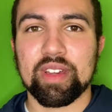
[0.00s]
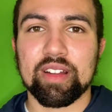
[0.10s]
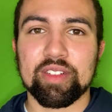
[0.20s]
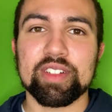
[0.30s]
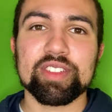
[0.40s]
The
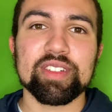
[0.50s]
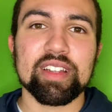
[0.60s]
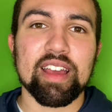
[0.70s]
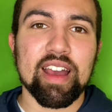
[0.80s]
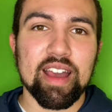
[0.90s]
green screen
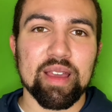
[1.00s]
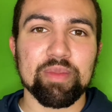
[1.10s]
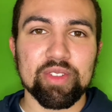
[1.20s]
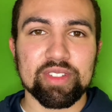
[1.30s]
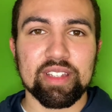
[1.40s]
that I am
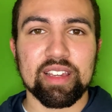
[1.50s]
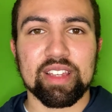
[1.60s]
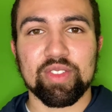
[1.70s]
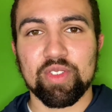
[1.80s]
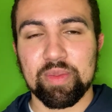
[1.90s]
using
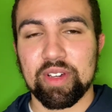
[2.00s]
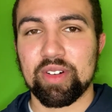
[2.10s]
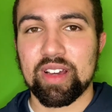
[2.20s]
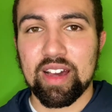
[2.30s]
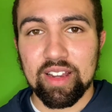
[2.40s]
is from
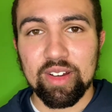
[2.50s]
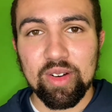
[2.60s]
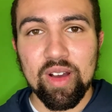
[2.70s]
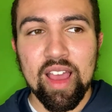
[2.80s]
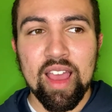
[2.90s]
Elgato.